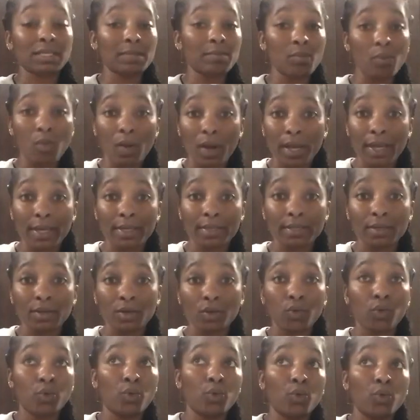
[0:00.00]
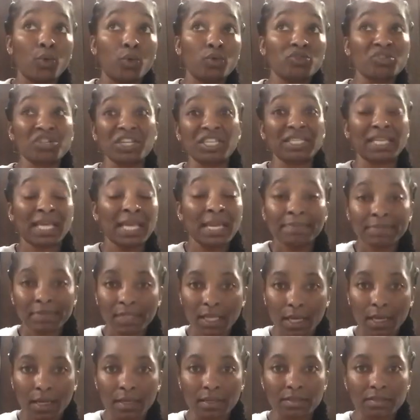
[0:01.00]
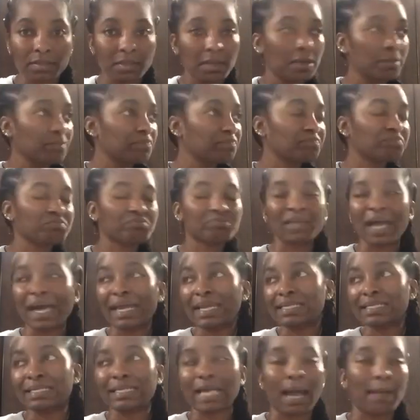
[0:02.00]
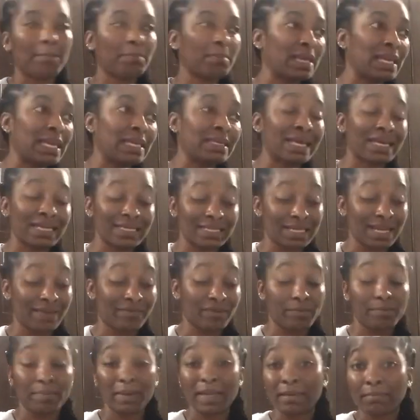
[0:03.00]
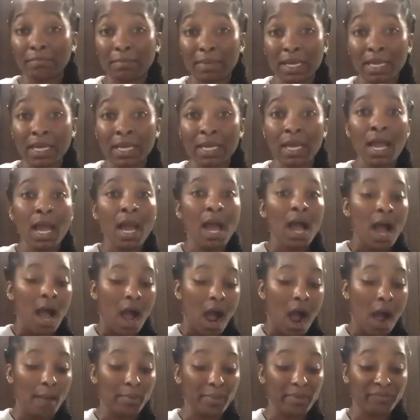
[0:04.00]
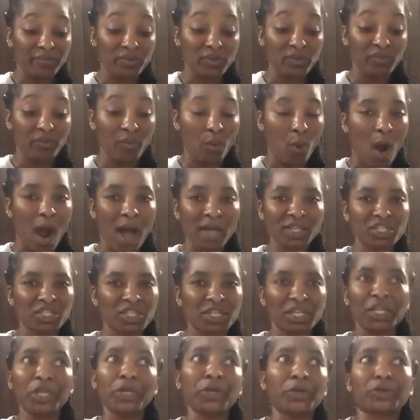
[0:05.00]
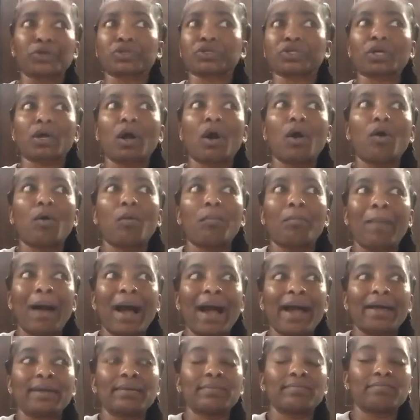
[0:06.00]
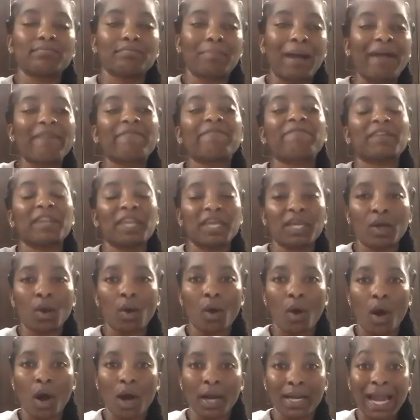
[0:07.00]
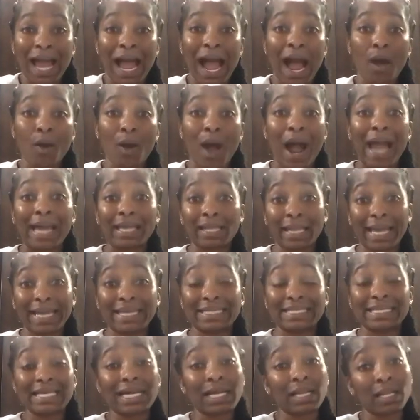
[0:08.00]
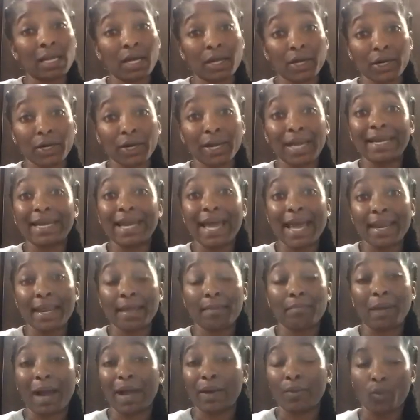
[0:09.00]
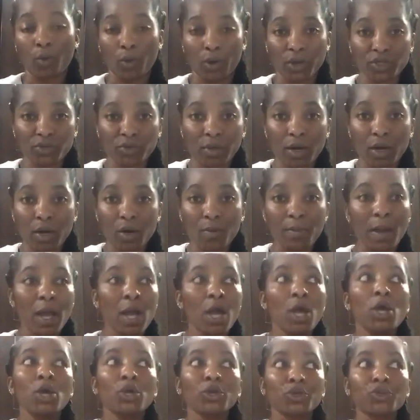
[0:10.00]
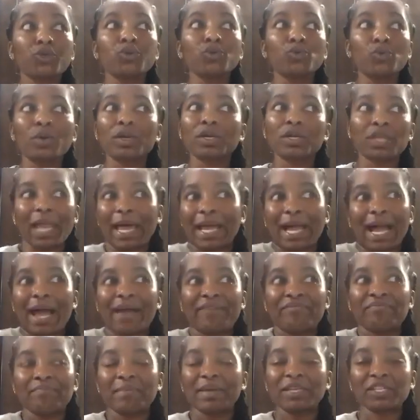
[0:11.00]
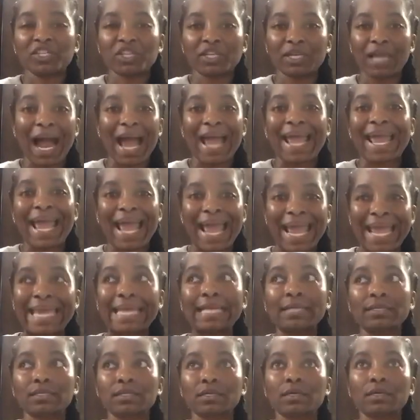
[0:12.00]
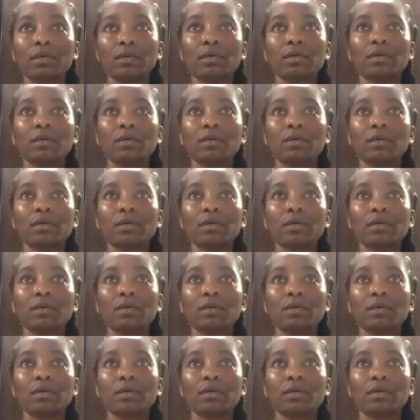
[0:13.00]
someone who just keeps things. That is not me. That has never been me. If you've watched years ago my video on how I like declutter and edit my wardrobe, you would, like I've mentioned, I hate